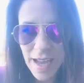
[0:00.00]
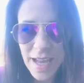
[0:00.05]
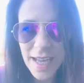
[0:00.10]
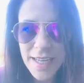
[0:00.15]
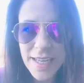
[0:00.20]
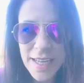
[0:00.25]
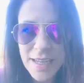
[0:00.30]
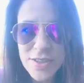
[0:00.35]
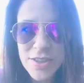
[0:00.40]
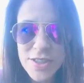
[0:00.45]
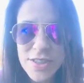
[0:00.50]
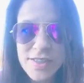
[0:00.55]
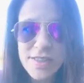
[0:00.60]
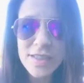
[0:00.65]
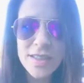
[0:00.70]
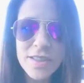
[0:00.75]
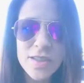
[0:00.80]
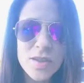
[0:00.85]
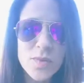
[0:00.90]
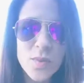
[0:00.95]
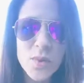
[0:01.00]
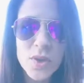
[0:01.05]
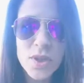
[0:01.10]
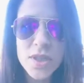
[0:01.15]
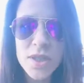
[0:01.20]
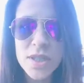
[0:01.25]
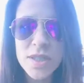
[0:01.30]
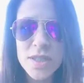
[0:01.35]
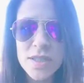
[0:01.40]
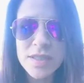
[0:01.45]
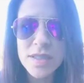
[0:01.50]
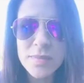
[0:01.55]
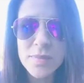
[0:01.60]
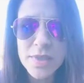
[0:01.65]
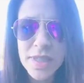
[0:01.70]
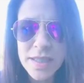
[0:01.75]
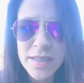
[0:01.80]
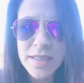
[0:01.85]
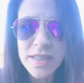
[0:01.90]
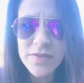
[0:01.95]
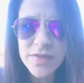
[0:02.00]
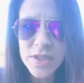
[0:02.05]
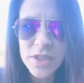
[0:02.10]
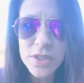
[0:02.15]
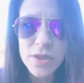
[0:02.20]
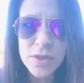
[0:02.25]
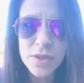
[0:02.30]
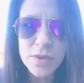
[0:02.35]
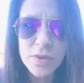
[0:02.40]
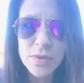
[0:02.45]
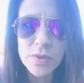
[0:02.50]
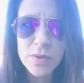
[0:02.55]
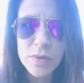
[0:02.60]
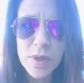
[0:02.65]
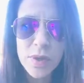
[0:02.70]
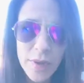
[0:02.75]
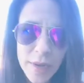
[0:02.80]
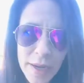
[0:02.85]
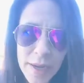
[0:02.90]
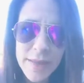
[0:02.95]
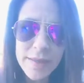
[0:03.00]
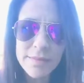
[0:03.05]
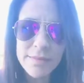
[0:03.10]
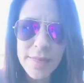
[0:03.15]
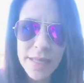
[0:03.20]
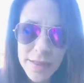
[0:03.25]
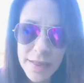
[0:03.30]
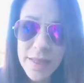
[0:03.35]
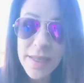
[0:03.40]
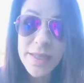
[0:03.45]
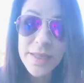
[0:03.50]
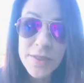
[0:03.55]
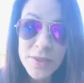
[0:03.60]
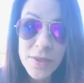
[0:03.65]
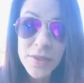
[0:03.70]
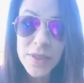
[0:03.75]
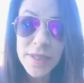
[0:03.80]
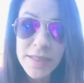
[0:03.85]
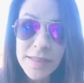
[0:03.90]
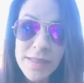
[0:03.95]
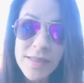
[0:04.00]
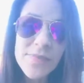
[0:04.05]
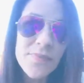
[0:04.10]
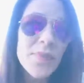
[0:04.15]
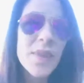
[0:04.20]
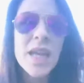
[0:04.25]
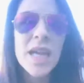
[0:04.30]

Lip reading: now she's a little more subjective to, all right, I think I can do this.